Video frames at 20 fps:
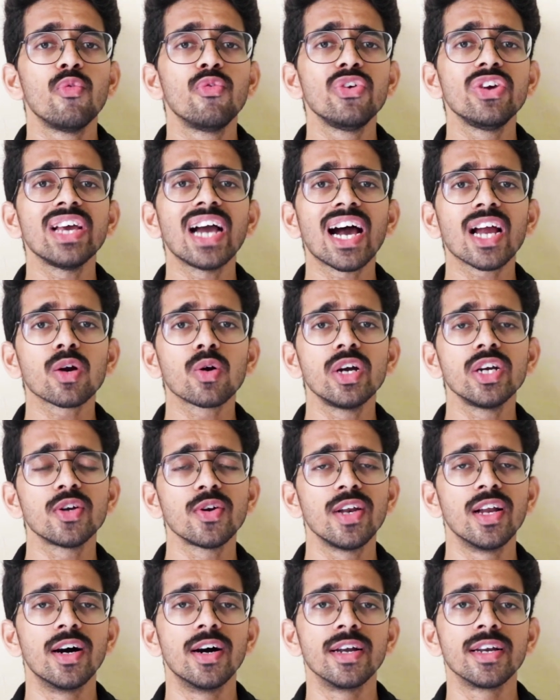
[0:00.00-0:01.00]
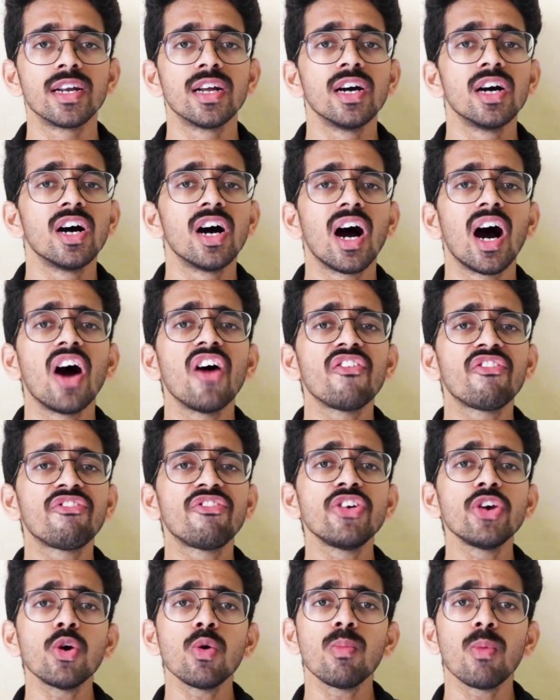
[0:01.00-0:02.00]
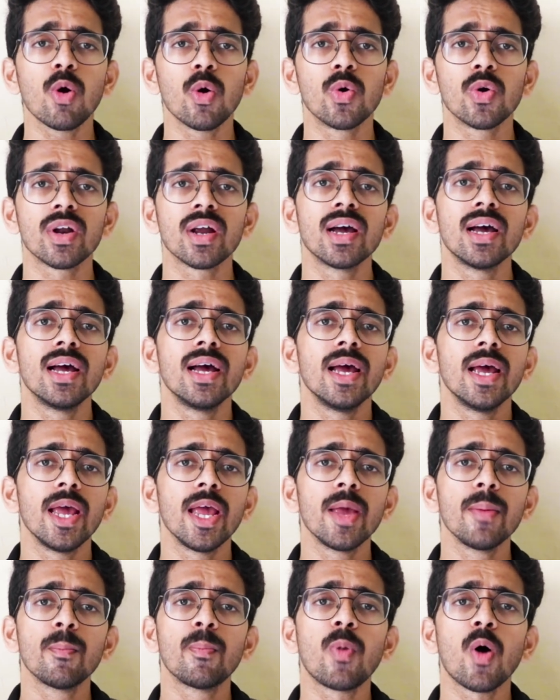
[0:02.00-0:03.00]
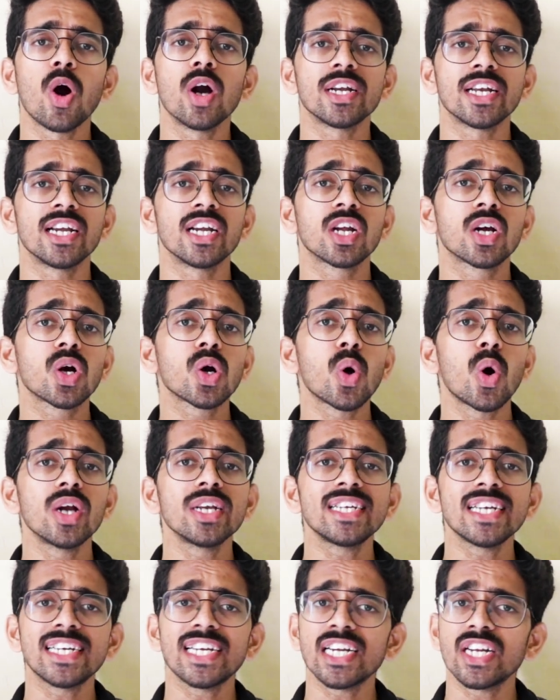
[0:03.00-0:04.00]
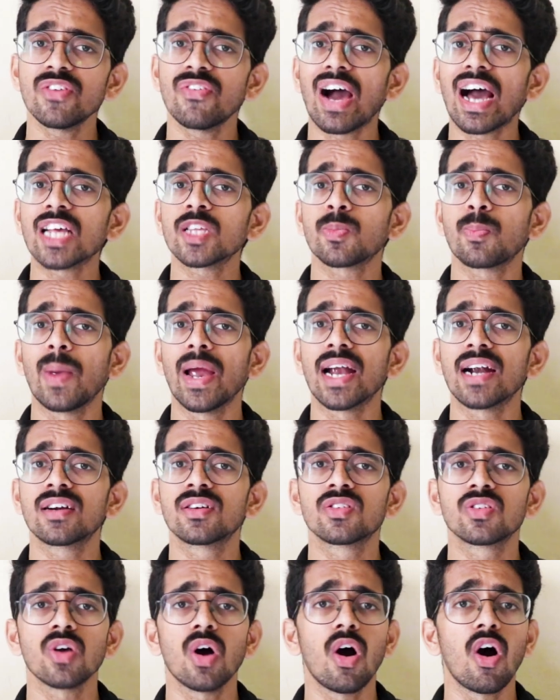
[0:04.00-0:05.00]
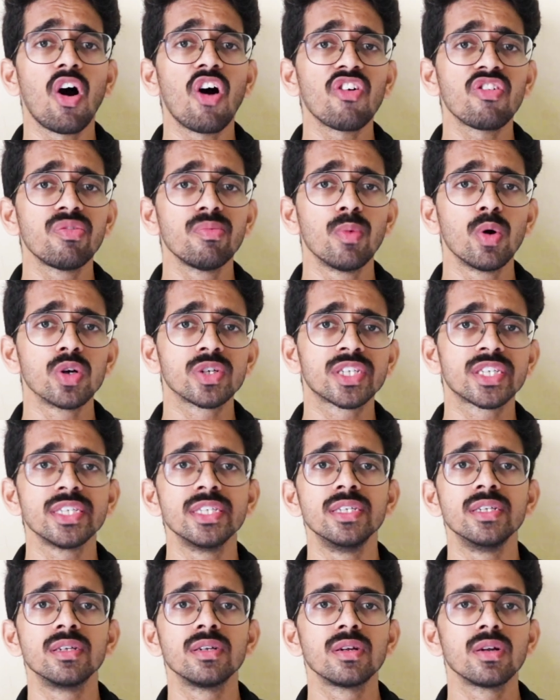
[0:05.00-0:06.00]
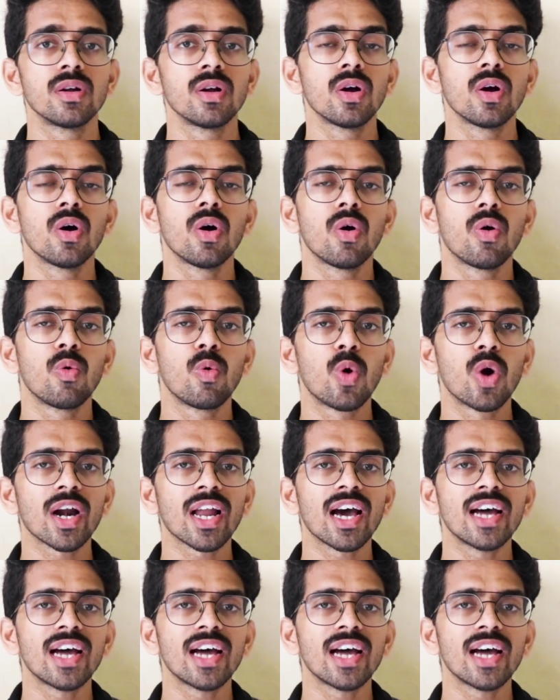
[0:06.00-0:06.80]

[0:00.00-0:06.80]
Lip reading: we are going to learn a few more important quantitative aspects of motion. What